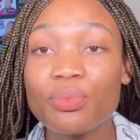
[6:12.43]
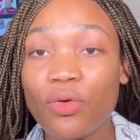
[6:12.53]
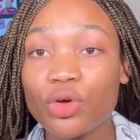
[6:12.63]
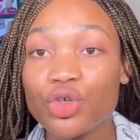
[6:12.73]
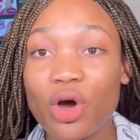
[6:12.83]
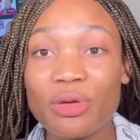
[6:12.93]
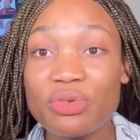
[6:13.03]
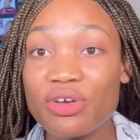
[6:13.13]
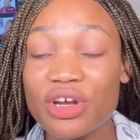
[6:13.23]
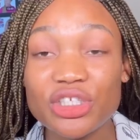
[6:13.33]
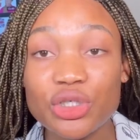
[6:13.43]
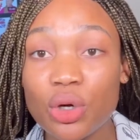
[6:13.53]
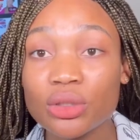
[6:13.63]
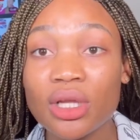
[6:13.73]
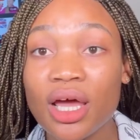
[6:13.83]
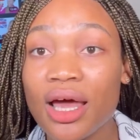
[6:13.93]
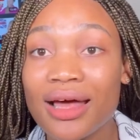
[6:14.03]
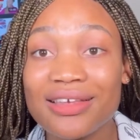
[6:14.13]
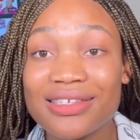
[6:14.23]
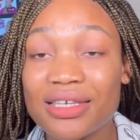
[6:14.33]
for your immigration
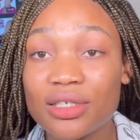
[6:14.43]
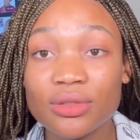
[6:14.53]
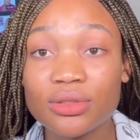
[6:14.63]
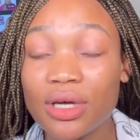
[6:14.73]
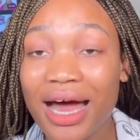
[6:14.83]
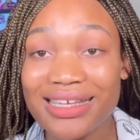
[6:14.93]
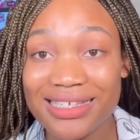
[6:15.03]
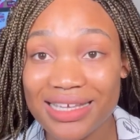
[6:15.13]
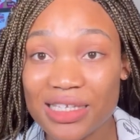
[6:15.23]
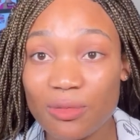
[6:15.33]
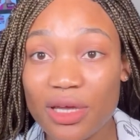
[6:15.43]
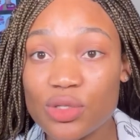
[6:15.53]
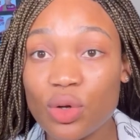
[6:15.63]
skilled assessment.